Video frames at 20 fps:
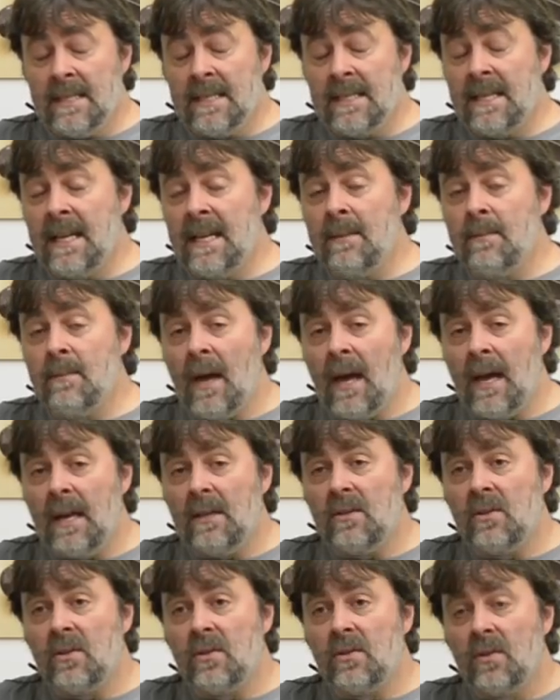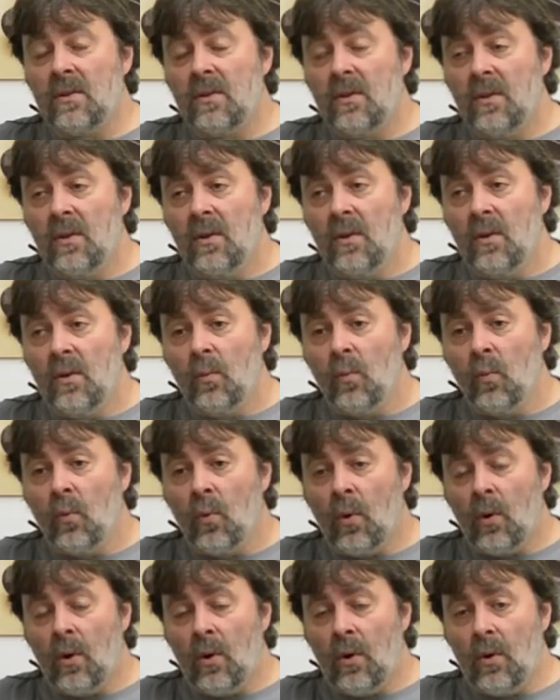teammates
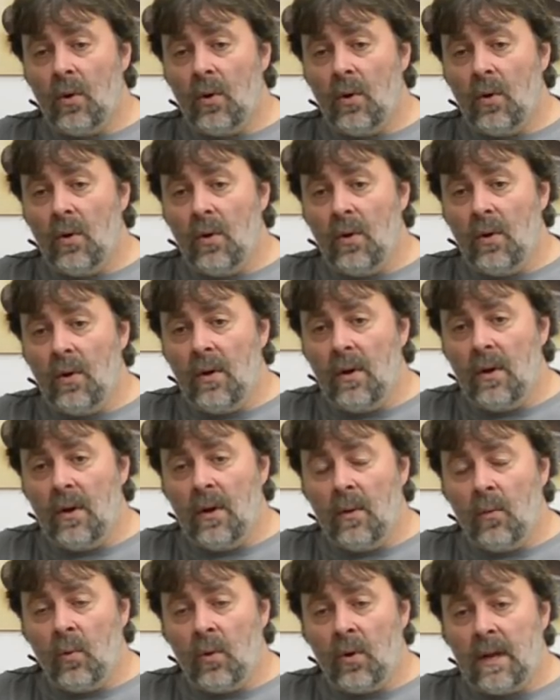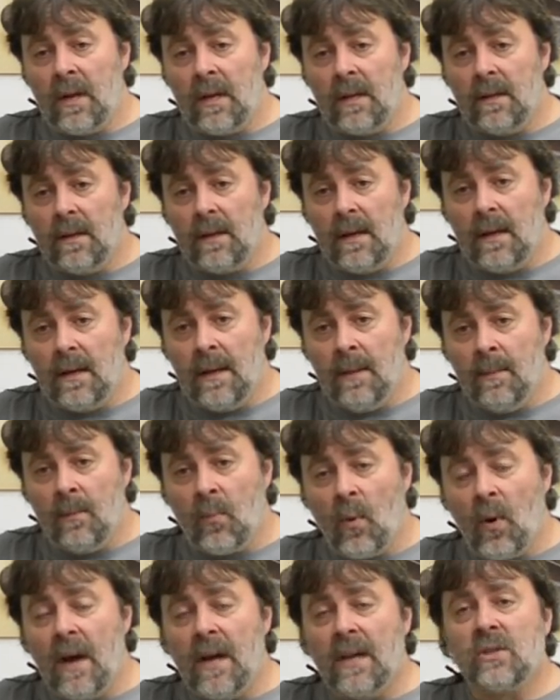were
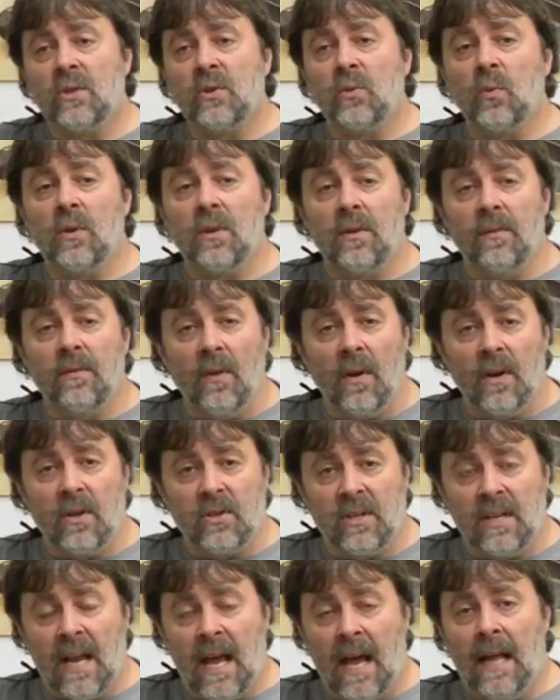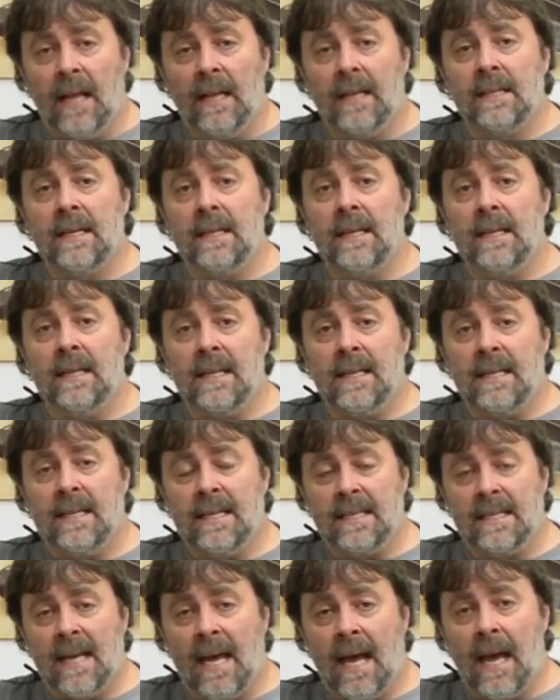impressed with the functionality and the
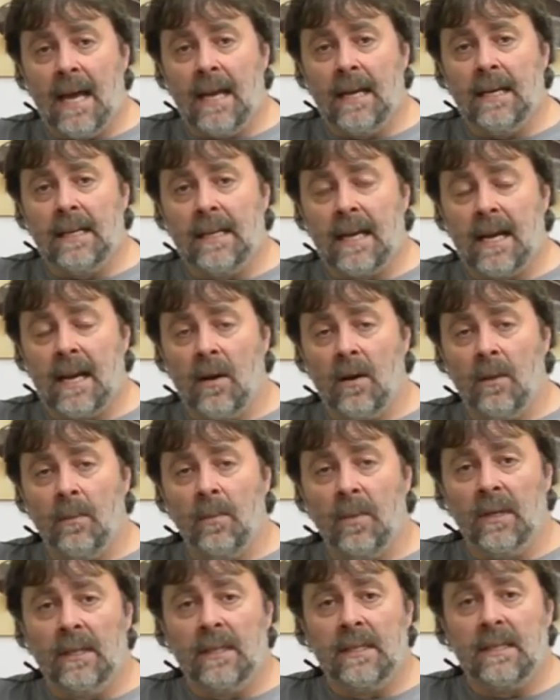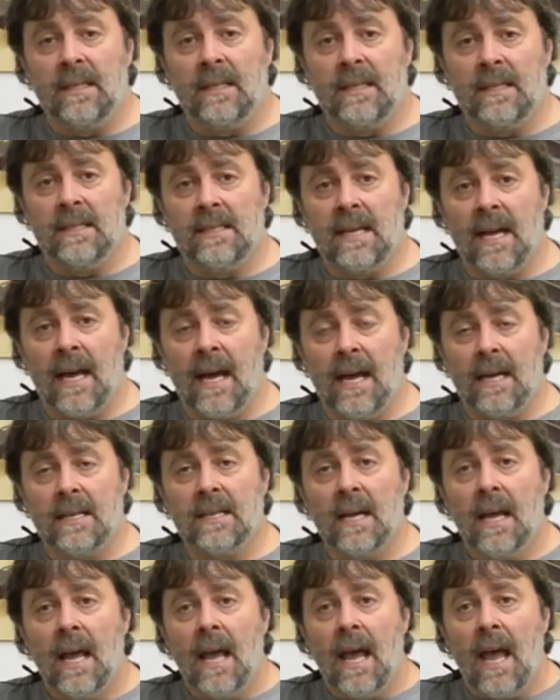design and carryability of this axe,
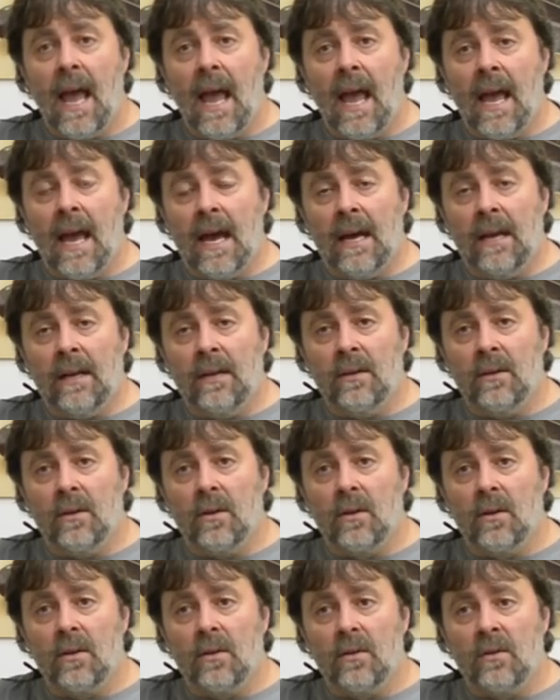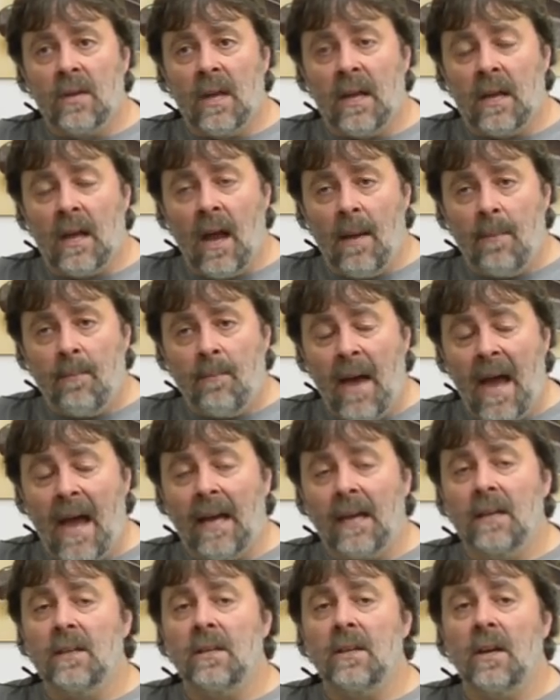and they got
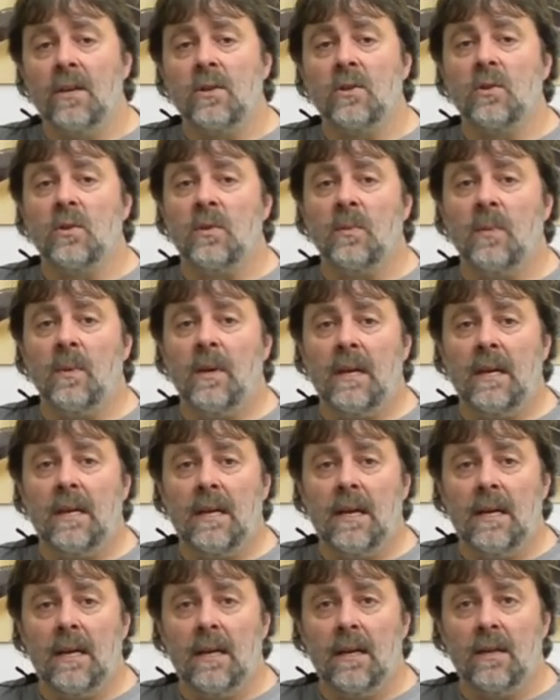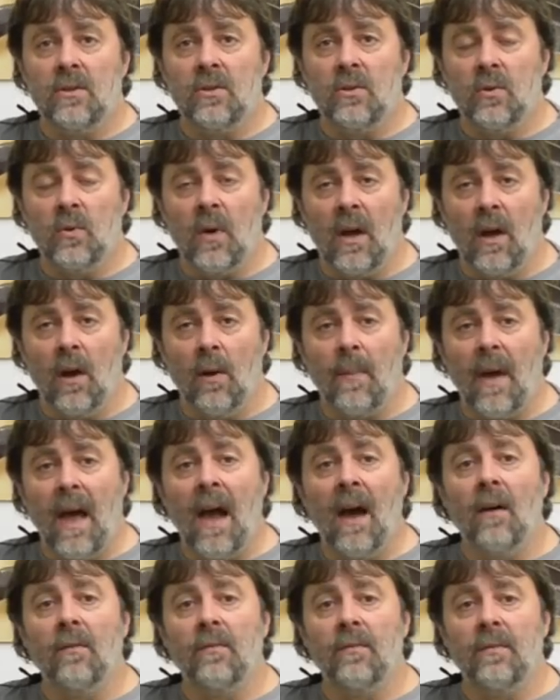back in touch with me to help
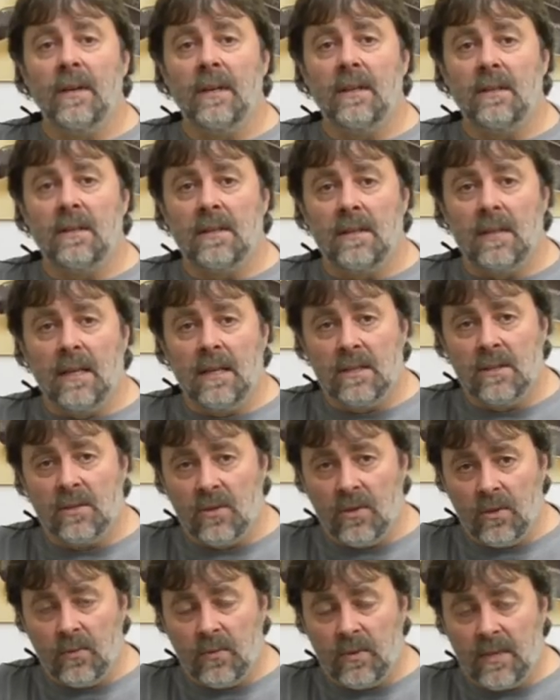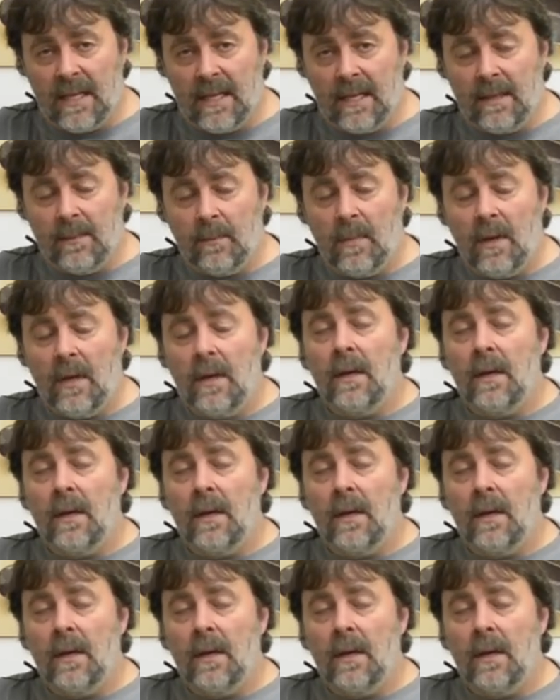outfit his new team,